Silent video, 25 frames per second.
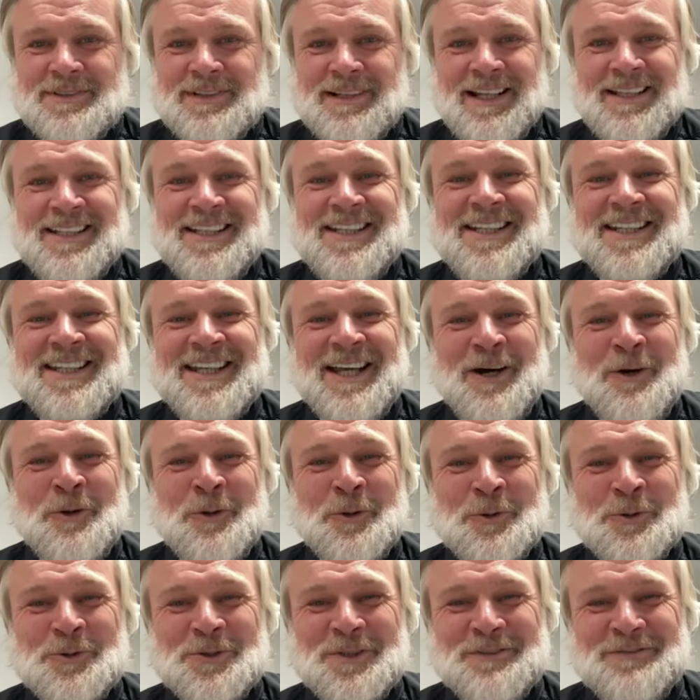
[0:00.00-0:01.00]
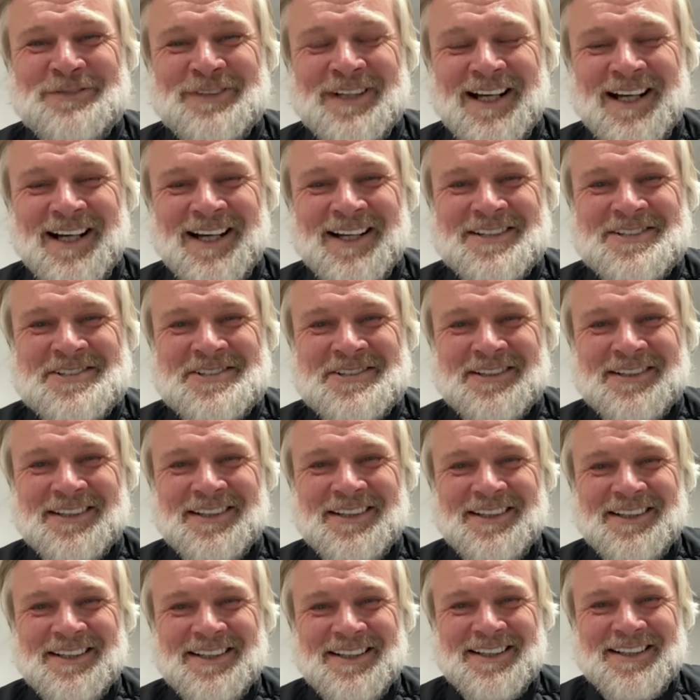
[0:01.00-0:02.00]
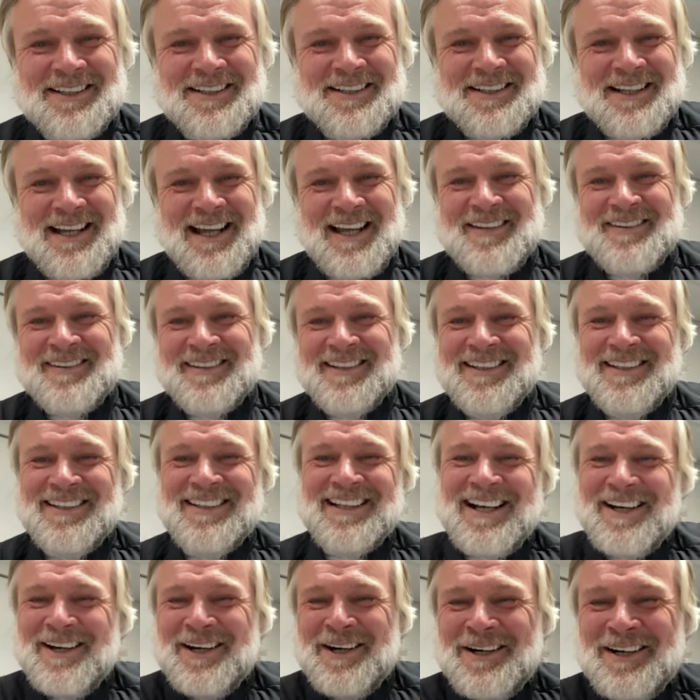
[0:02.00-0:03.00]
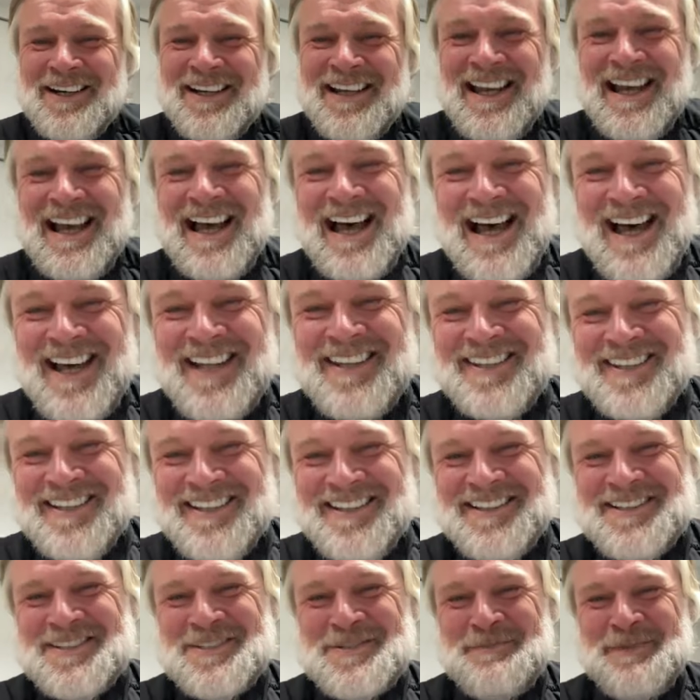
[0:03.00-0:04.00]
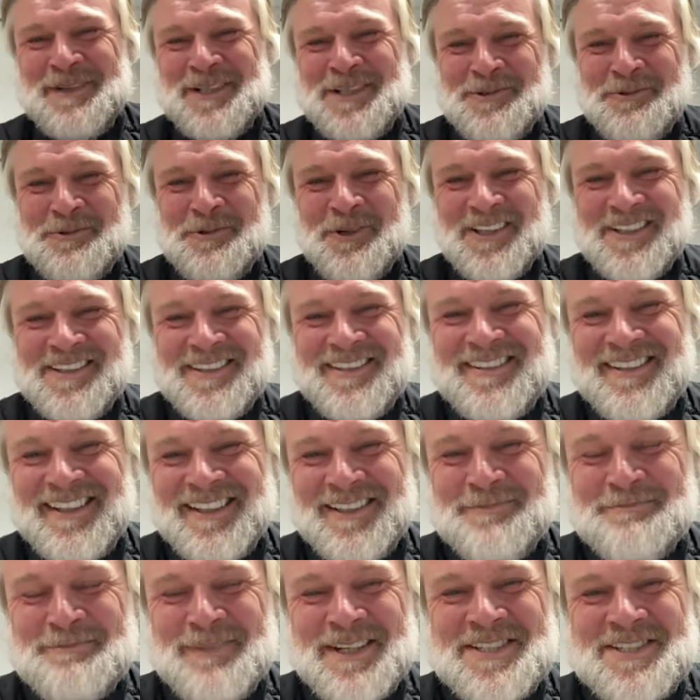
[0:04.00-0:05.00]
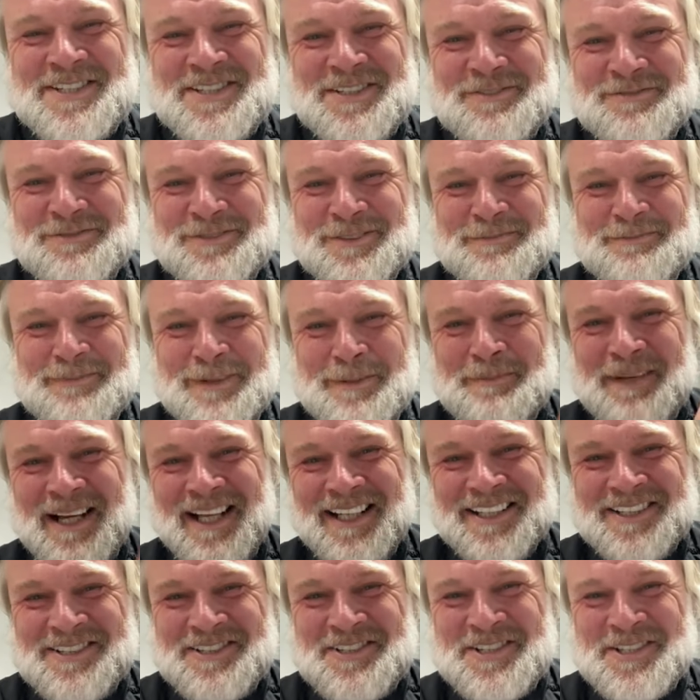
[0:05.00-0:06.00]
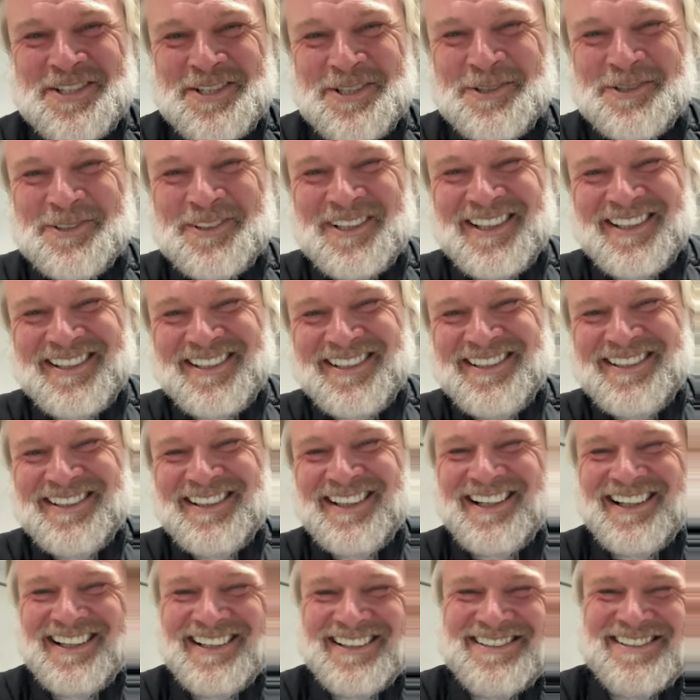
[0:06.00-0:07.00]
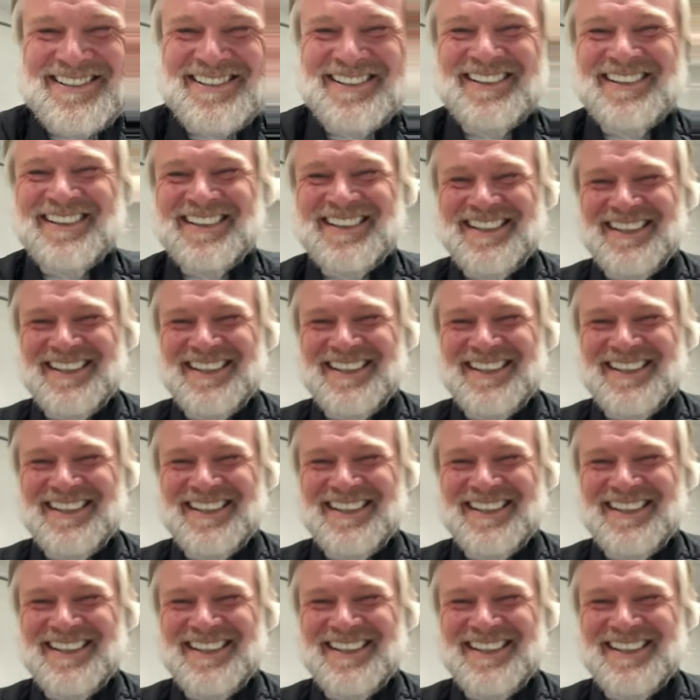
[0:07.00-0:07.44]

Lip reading: I need to get a hold of it. Actually, I think it's been the one thing missing from my managerial career. Actually,